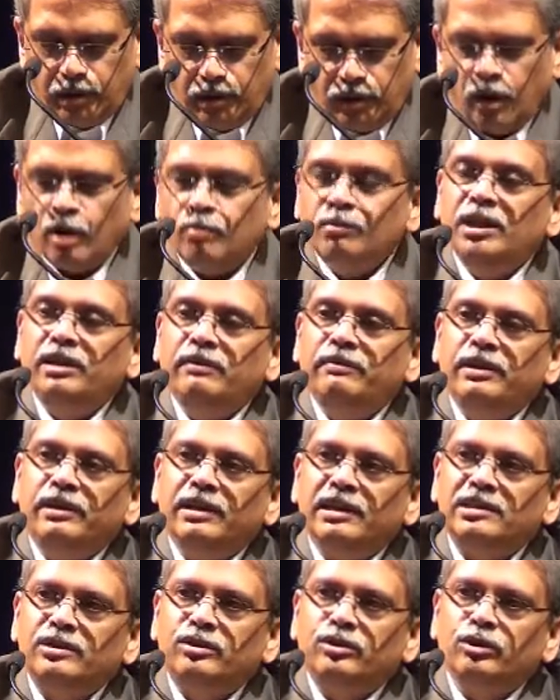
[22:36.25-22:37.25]
Normally
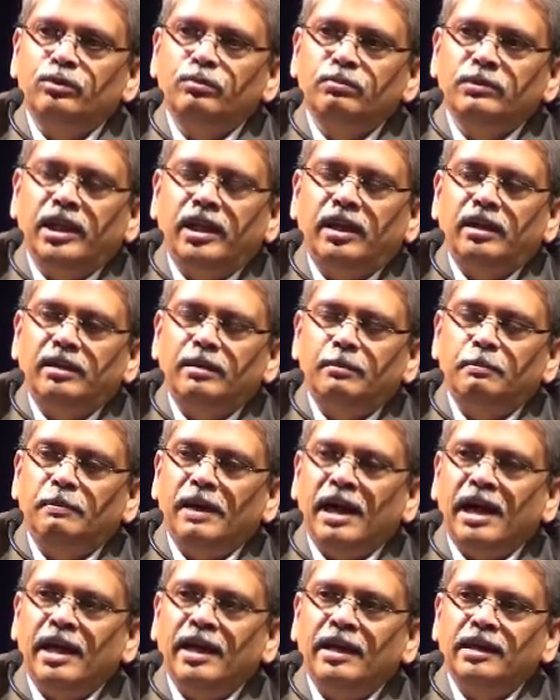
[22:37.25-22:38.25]
we assume that
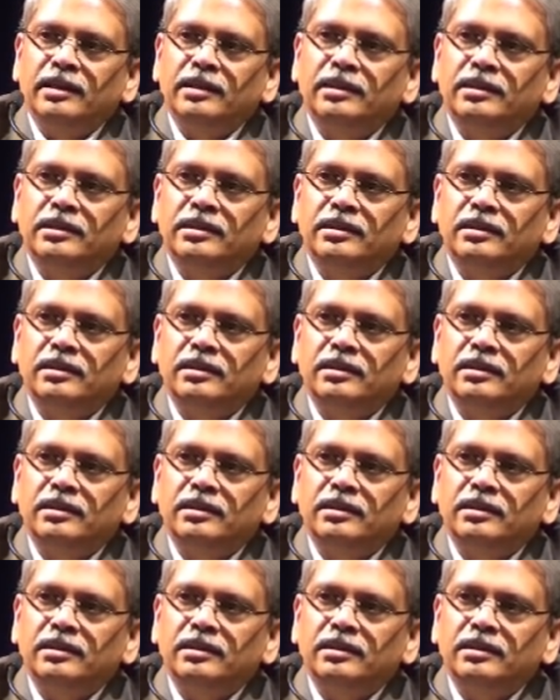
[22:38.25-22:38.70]
bank